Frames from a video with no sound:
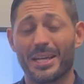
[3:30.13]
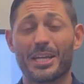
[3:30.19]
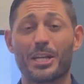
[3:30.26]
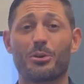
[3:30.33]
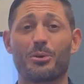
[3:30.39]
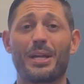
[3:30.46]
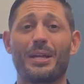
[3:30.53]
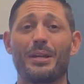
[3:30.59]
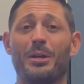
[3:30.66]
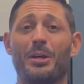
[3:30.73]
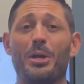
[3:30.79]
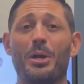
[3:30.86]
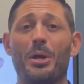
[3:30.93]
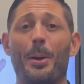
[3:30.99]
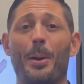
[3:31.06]
It can create
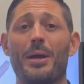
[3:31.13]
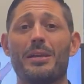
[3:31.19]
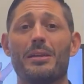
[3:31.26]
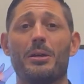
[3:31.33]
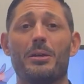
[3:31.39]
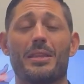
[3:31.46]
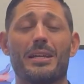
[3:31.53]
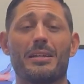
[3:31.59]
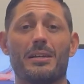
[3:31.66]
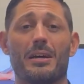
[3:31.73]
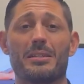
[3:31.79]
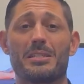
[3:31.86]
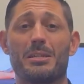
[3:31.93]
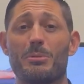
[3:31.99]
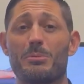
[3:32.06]

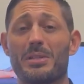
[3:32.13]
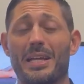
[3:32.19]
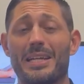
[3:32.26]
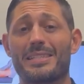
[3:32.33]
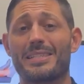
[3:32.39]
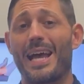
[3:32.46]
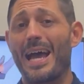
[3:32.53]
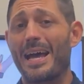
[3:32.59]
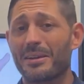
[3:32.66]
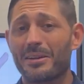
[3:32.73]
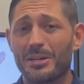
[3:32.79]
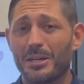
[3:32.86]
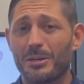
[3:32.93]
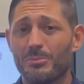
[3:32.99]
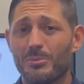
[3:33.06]
symptoms like
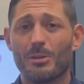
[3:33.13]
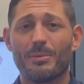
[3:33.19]
sciatica.